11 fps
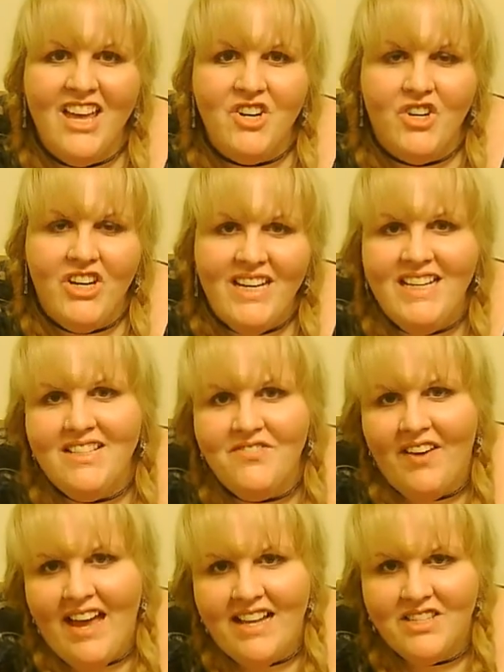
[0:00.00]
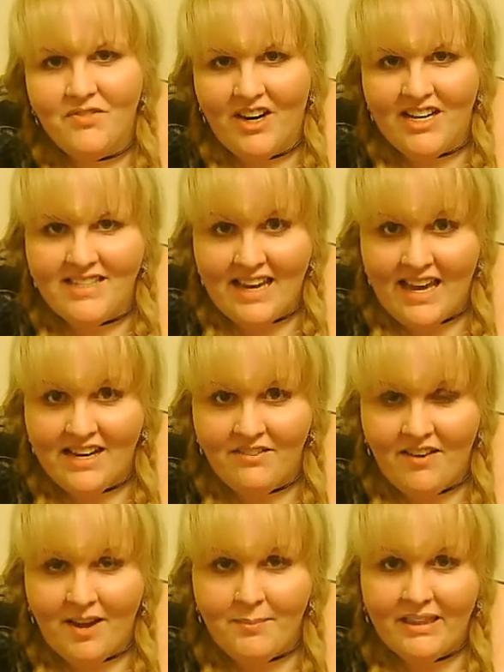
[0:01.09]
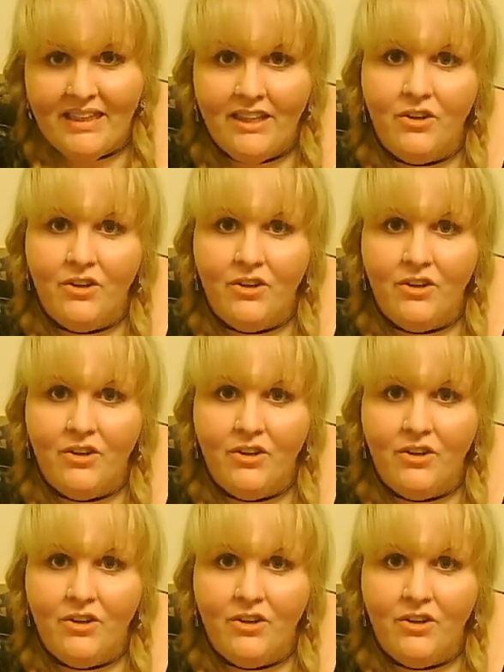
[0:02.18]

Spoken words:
Greetings fans, friends, and family.